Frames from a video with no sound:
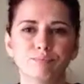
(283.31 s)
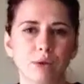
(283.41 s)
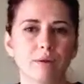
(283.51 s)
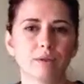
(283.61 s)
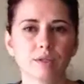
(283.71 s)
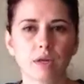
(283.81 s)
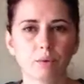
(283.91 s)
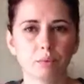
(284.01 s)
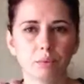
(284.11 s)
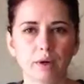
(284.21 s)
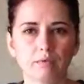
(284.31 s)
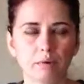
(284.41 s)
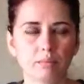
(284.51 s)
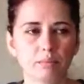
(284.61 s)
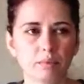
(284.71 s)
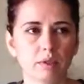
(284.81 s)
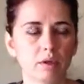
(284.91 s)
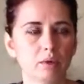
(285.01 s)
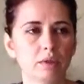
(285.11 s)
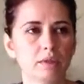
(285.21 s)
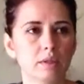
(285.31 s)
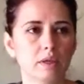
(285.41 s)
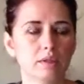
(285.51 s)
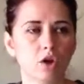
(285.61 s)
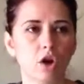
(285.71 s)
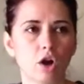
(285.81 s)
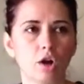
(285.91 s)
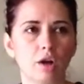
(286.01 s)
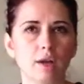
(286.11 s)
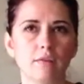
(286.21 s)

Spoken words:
parasite or whatever these things are,